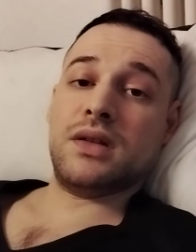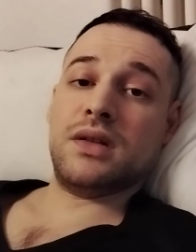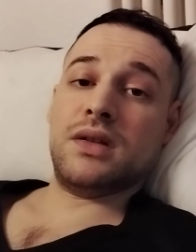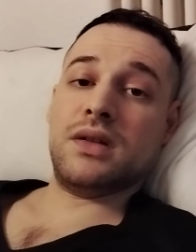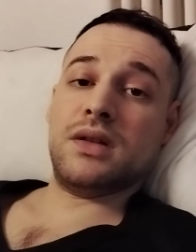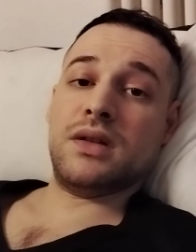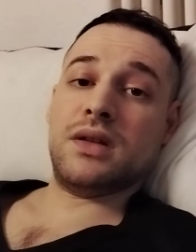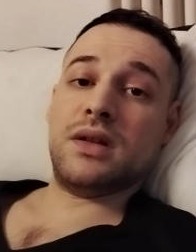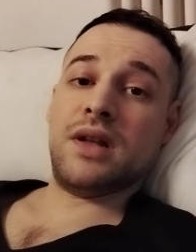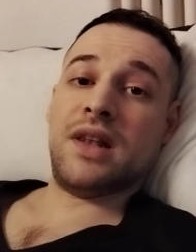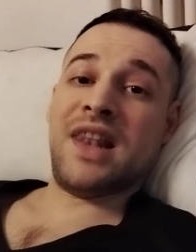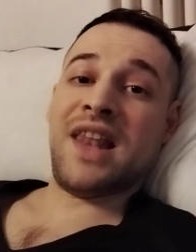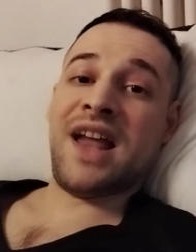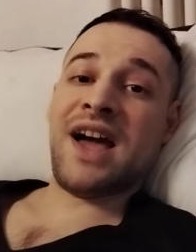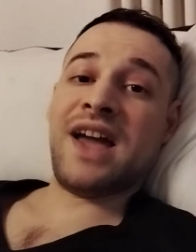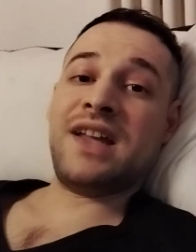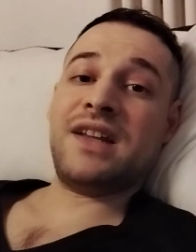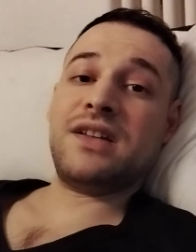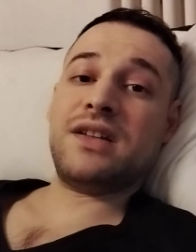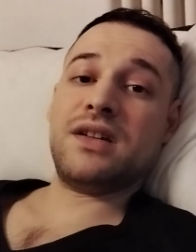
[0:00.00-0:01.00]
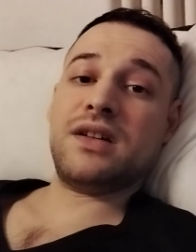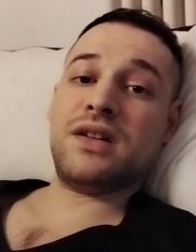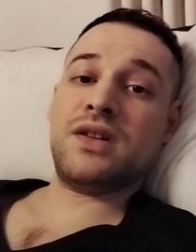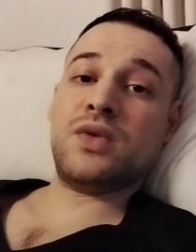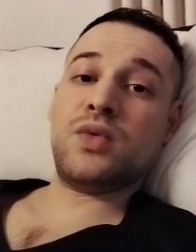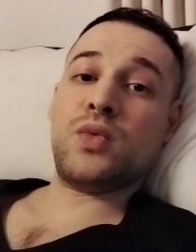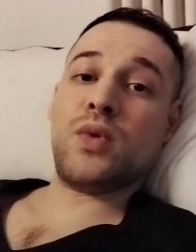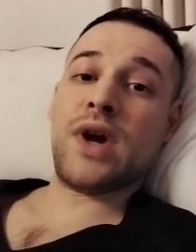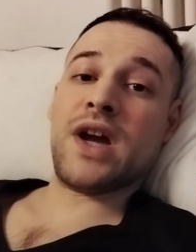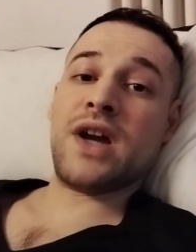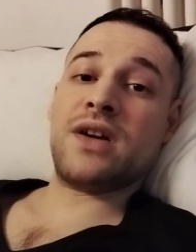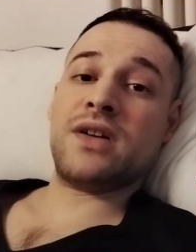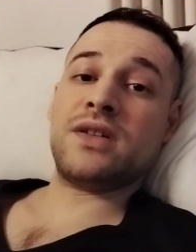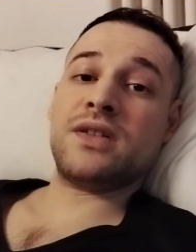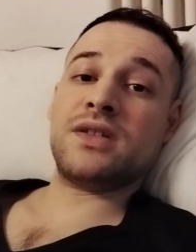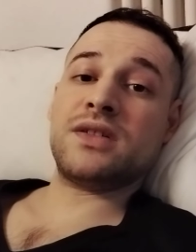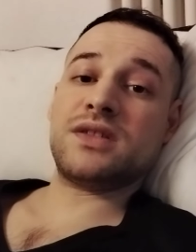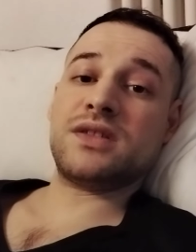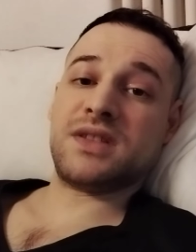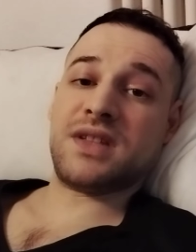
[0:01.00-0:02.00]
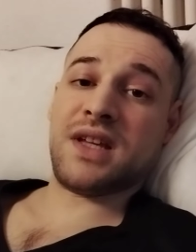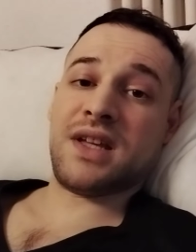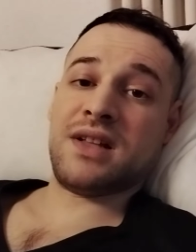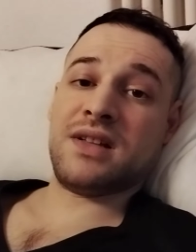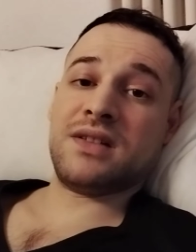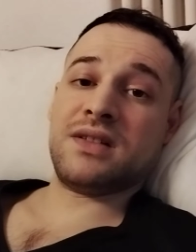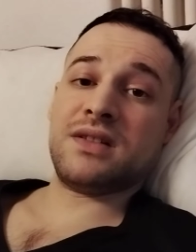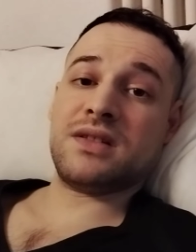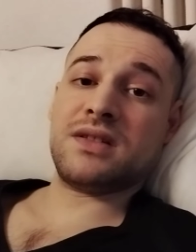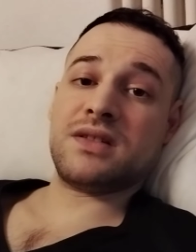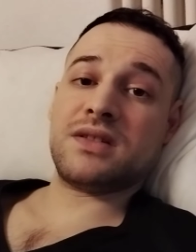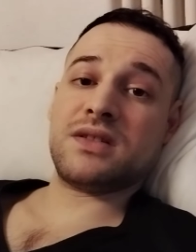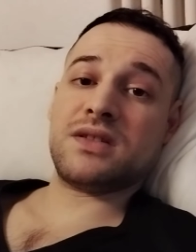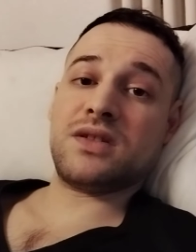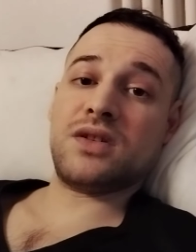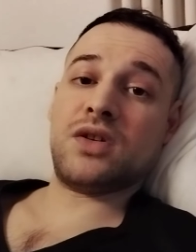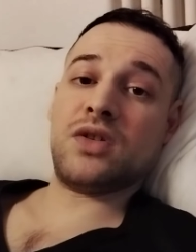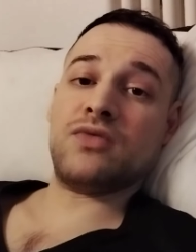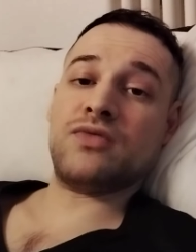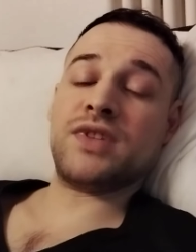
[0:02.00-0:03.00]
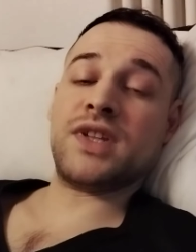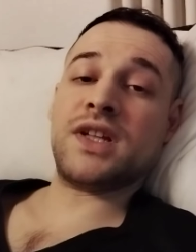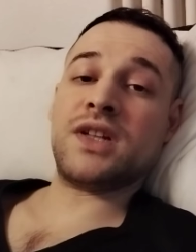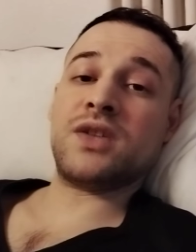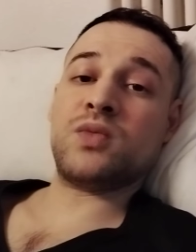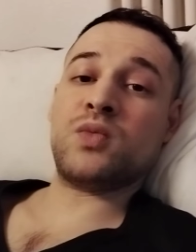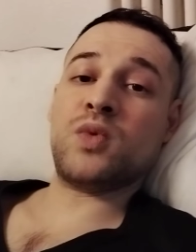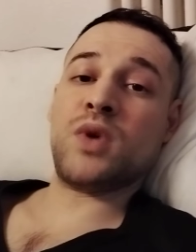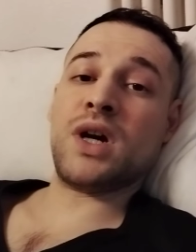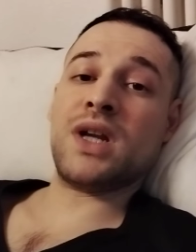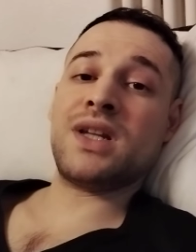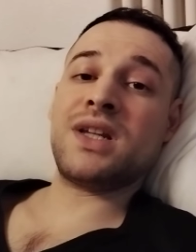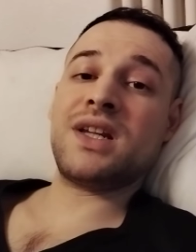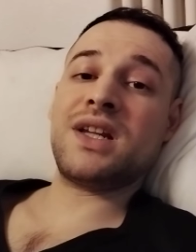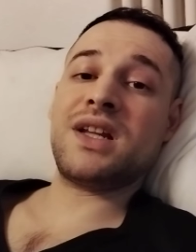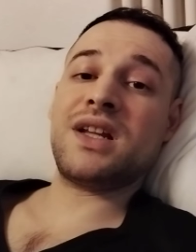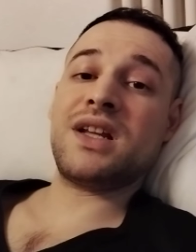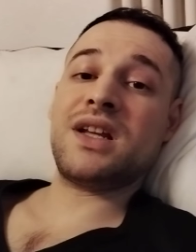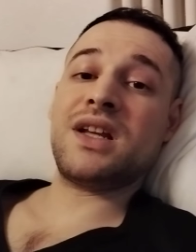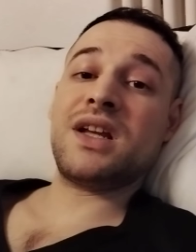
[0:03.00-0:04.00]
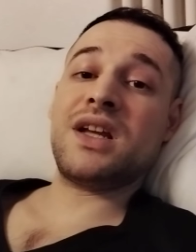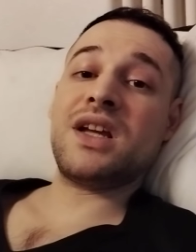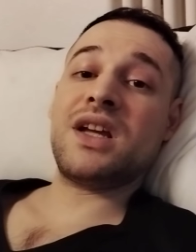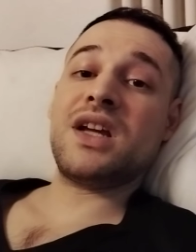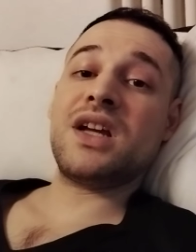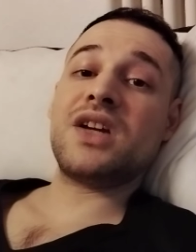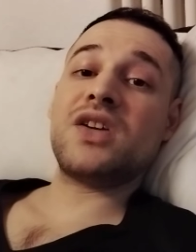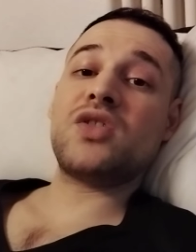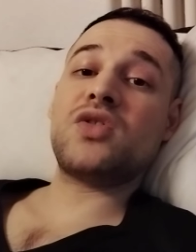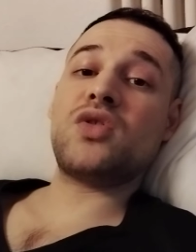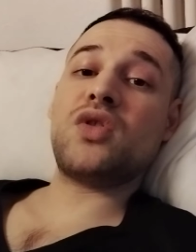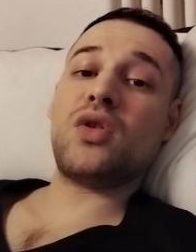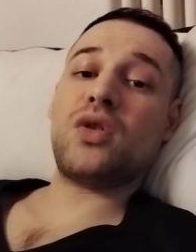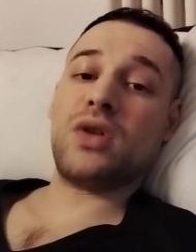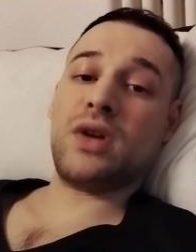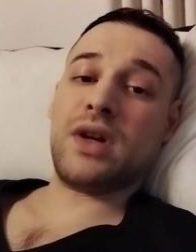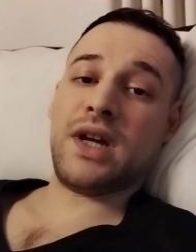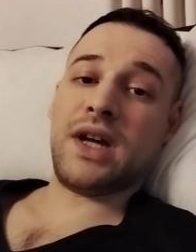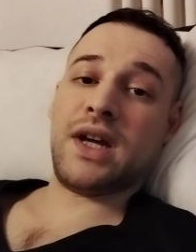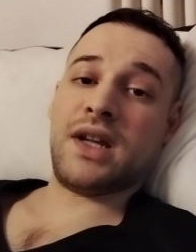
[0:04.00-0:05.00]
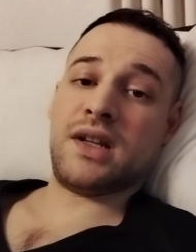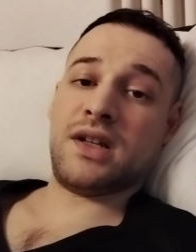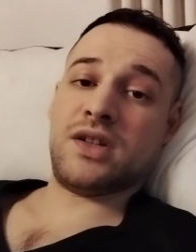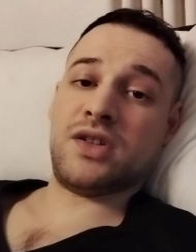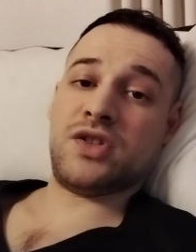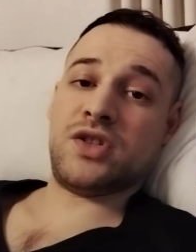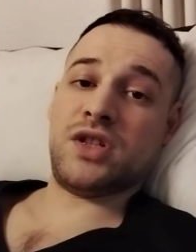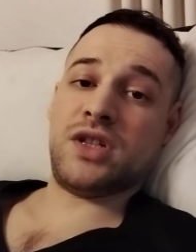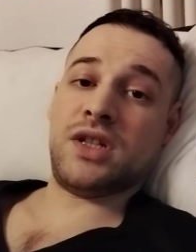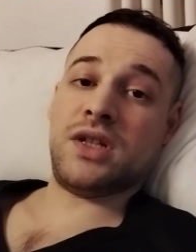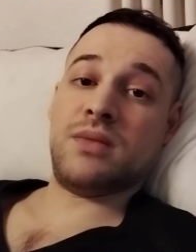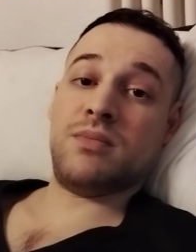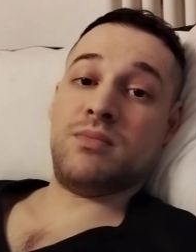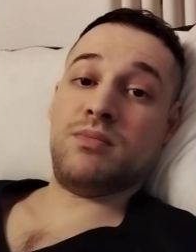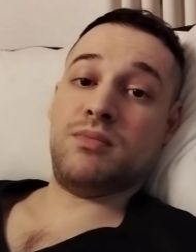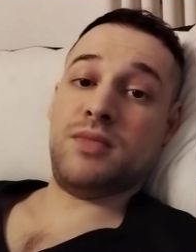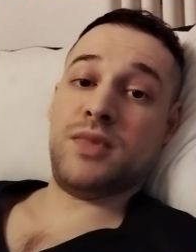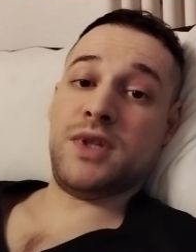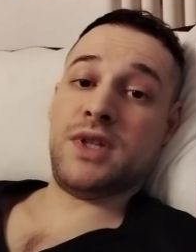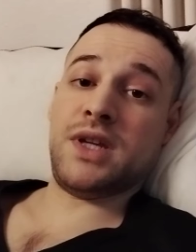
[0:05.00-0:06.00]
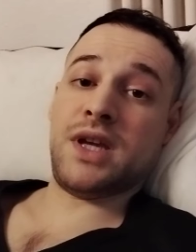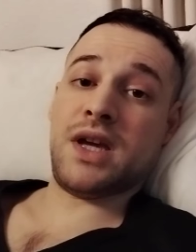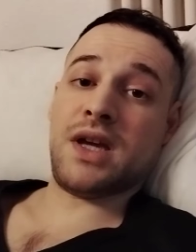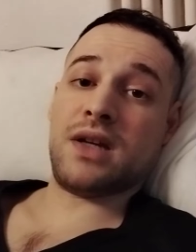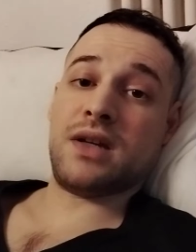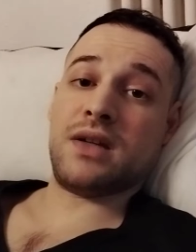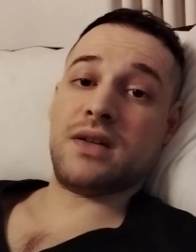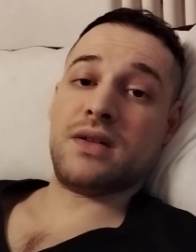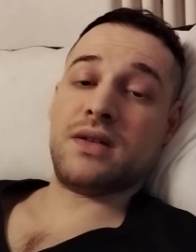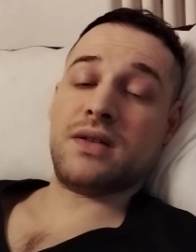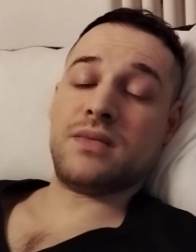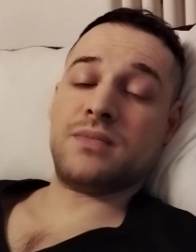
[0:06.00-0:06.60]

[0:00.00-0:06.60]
the light awareness cells of that one core energy being.